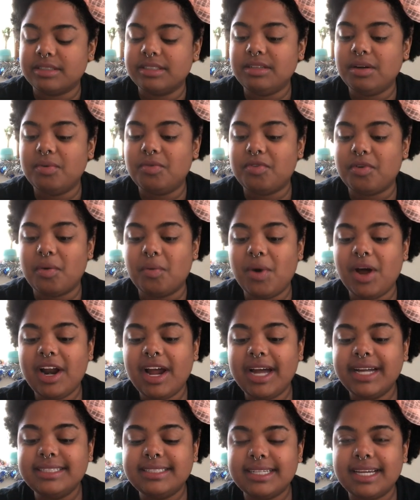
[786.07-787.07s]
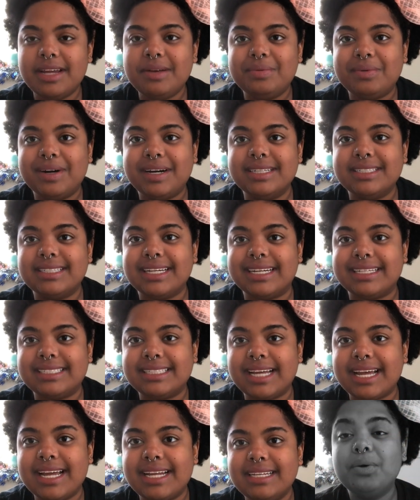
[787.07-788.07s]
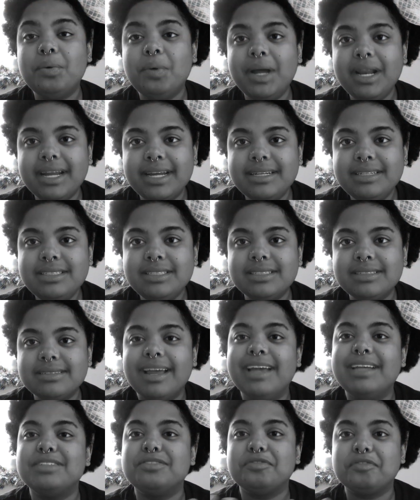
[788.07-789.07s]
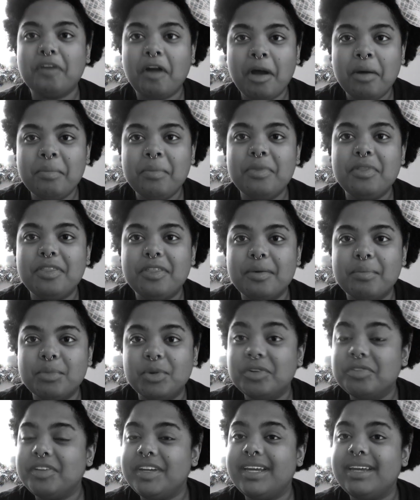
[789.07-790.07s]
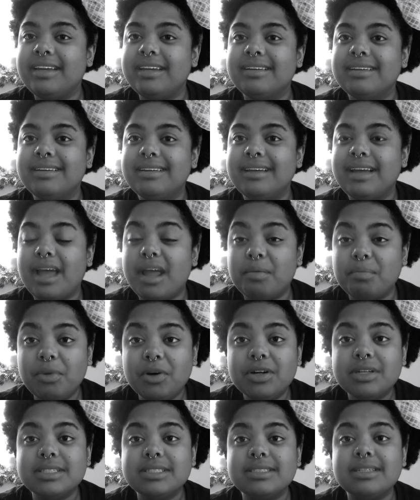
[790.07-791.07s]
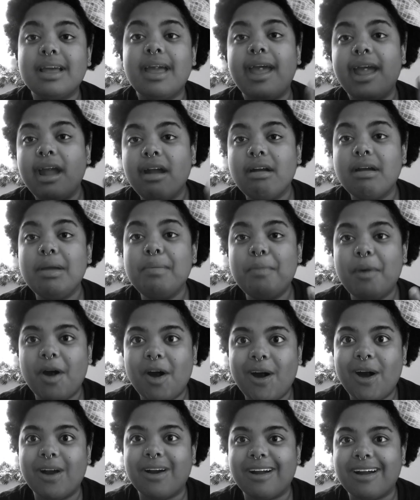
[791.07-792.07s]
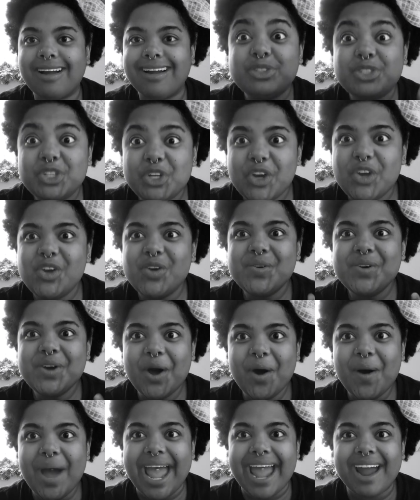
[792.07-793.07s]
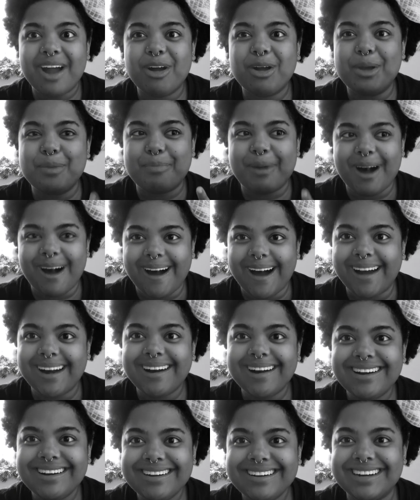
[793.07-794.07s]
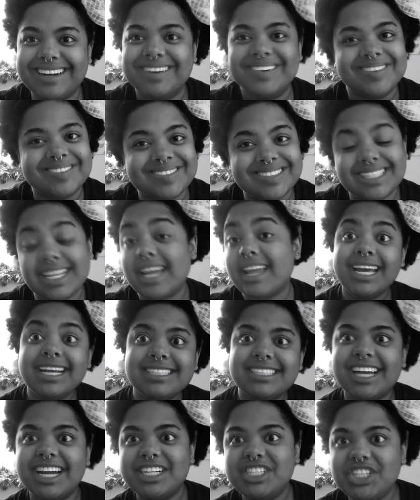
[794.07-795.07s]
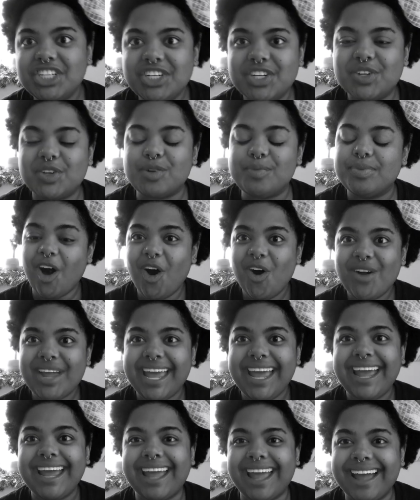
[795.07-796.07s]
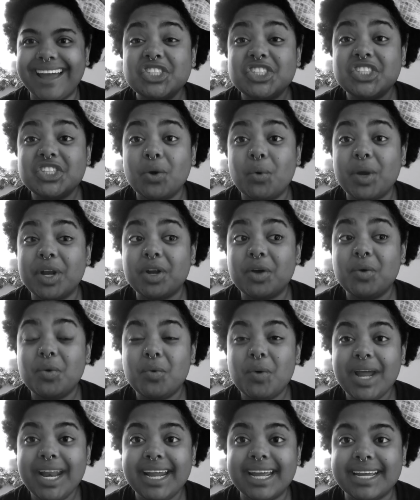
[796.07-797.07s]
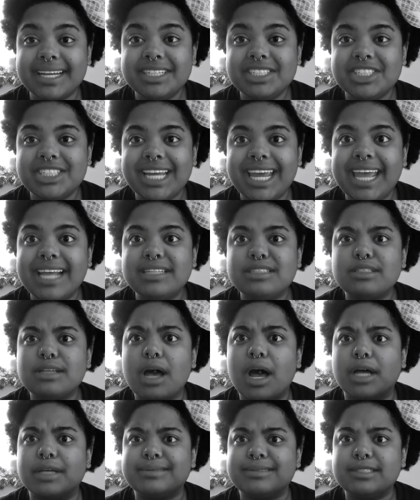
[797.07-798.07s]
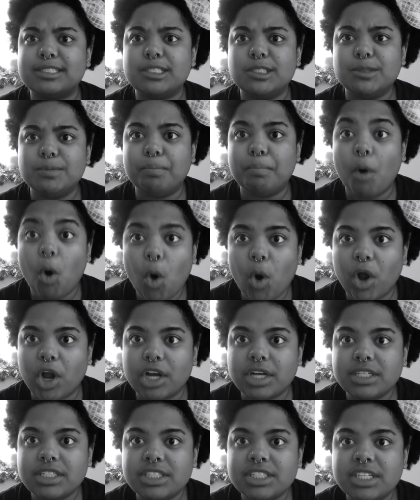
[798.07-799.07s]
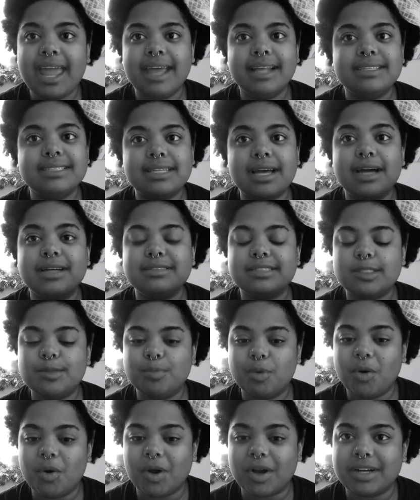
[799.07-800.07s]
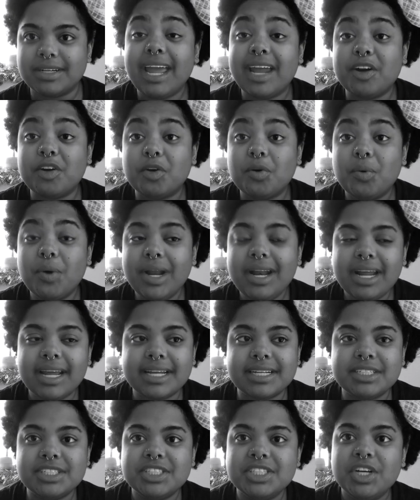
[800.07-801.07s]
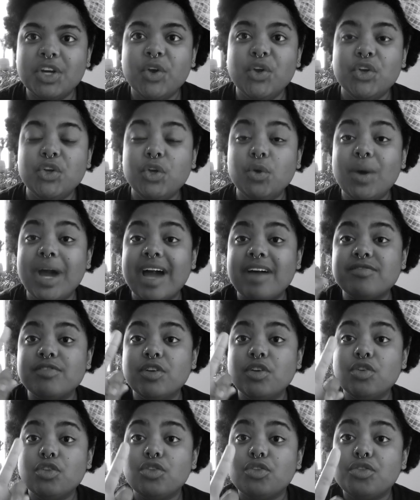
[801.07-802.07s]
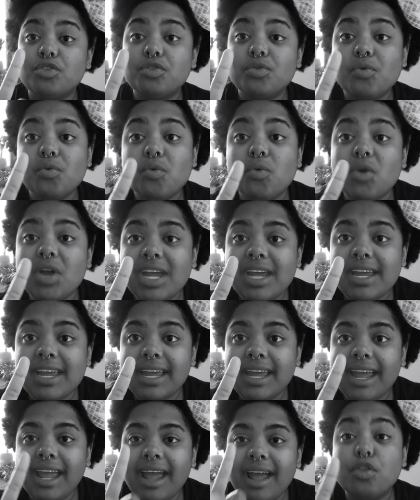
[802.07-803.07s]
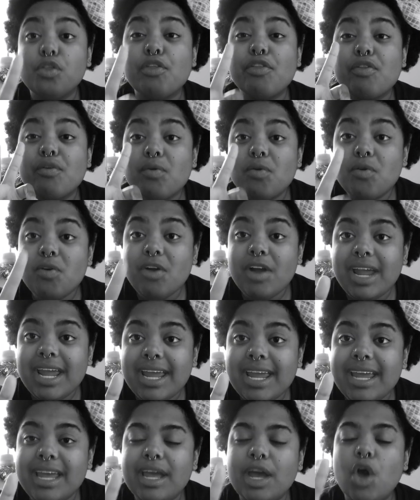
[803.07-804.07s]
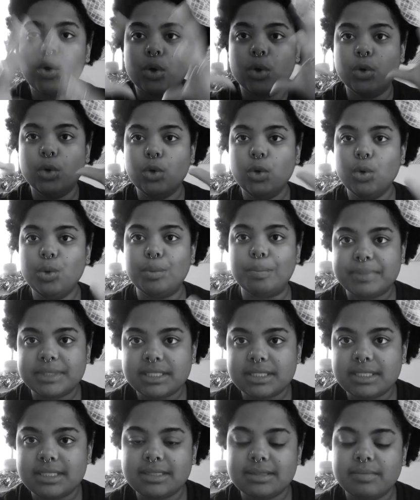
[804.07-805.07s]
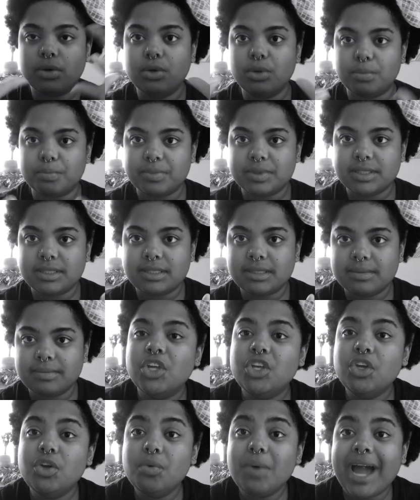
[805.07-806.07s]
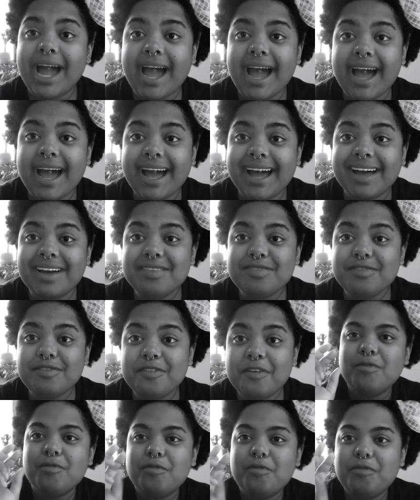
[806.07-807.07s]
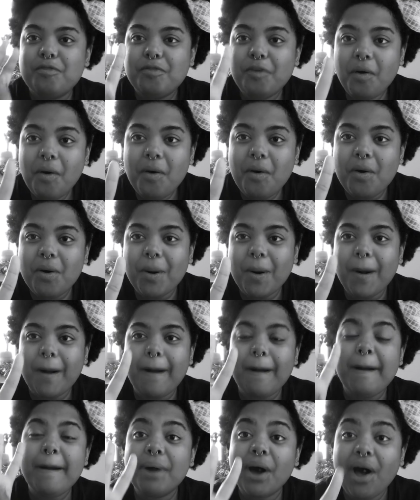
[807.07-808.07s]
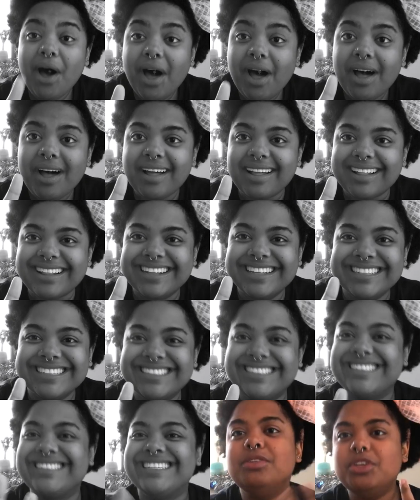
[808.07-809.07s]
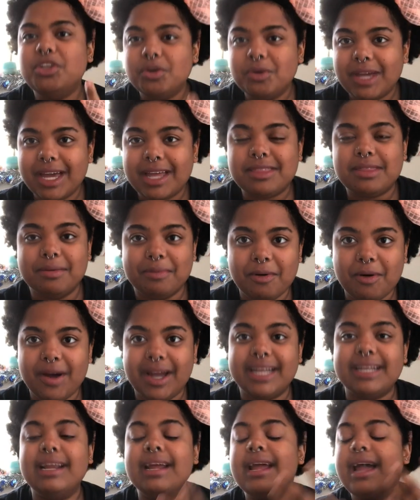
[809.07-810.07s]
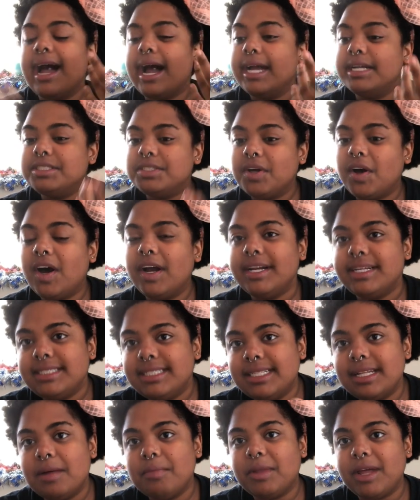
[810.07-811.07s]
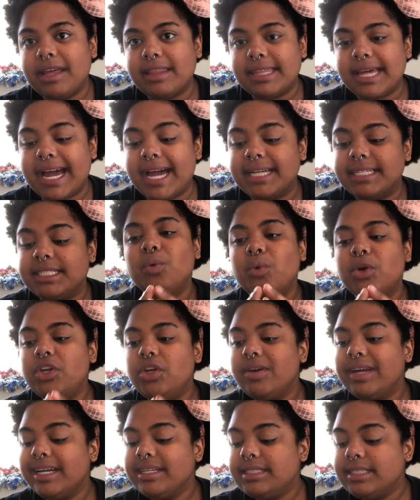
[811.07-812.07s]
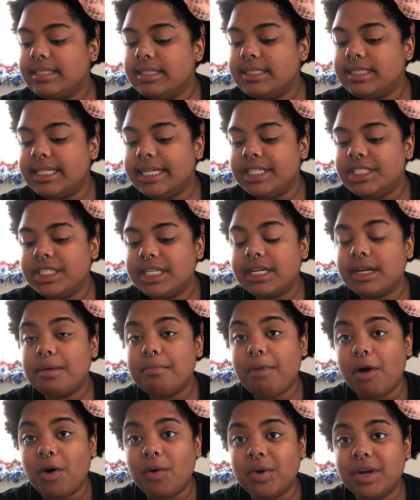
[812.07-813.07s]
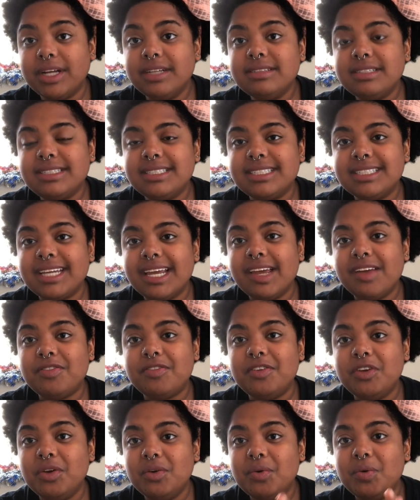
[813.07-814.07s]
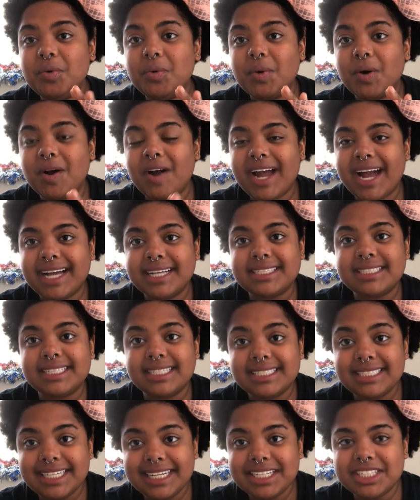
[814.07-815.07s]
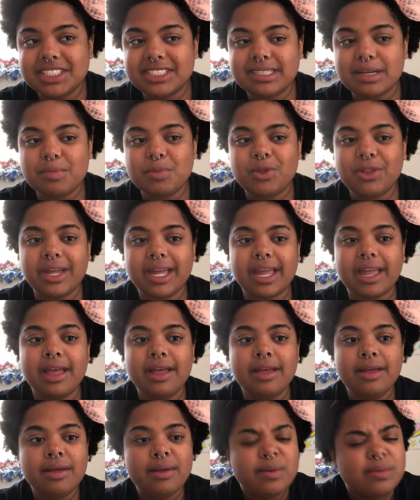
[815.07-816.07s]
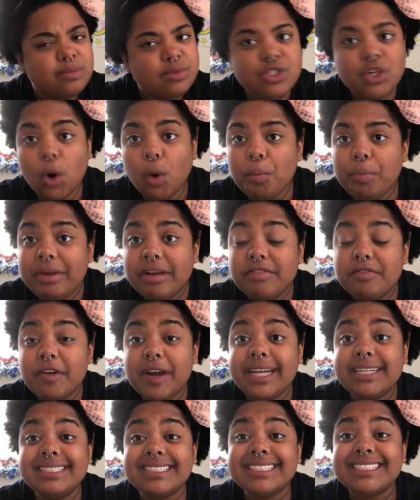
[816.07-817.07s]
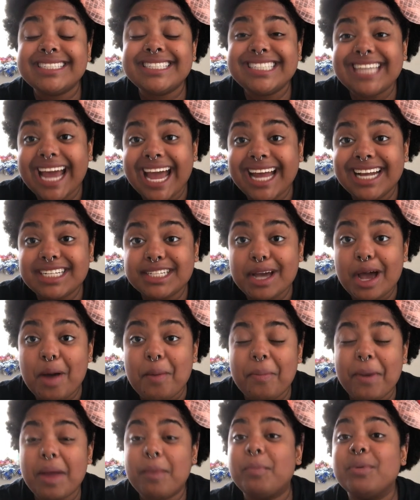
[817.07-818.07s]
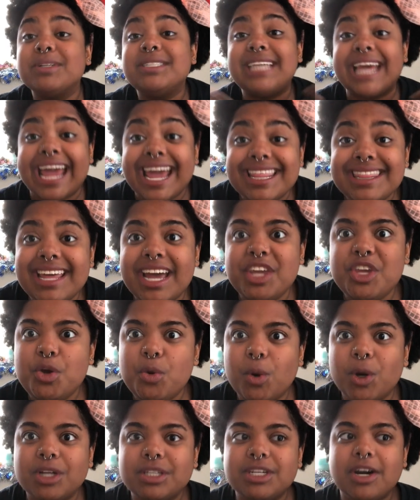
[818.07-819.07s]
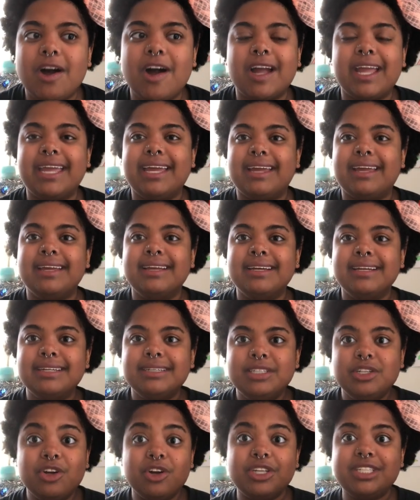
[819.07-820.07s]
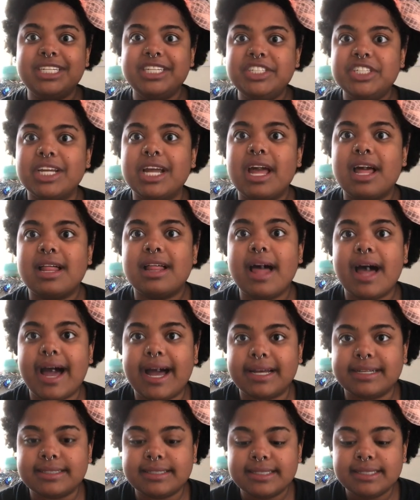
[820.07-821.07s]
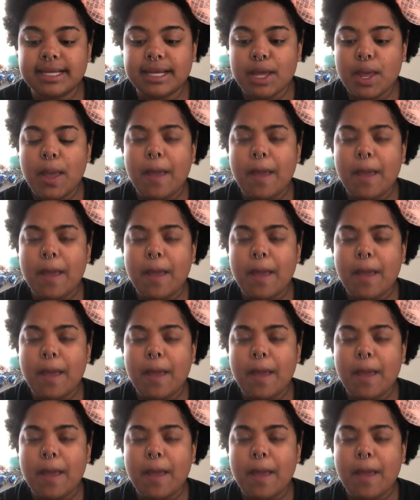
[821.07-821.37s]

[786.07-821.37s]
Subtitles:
So for what I did was I said, Quidditch is from the movie and books Harry Potter. Do you know Harry Potter? And everyone was like, yes, I do. Okay, so in Quidditch, it's a sport. It's a sport. In Quidditch, you have three hoops. Hoops. You have four balls. You get the point. I taught it to them like that. When you get to the teaching component, if you are asked to teach something, don't be afraid to stand up and pretend that you're teaching a class.